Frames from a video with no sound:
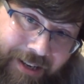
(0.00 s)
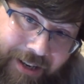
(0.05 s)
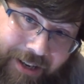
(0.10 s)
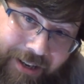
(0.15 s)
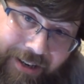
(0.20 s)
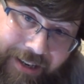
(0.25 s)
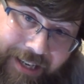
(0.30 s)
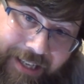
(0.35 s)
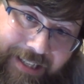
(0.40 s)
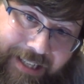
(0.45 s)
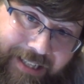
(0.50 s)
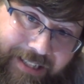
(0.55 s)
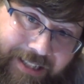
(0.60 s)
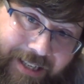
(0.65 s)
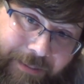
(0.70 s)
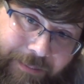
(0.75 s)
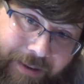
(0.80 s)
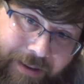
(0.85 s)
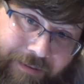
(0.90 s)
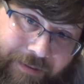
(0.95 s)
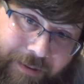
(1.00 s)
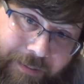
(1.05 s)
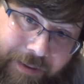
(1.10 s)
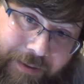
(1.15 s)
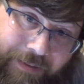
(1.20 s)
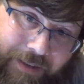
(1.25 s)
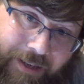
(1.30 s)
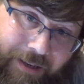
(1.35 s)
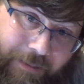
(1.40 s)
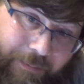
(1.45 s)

Go ahead and hit that sub button for me if you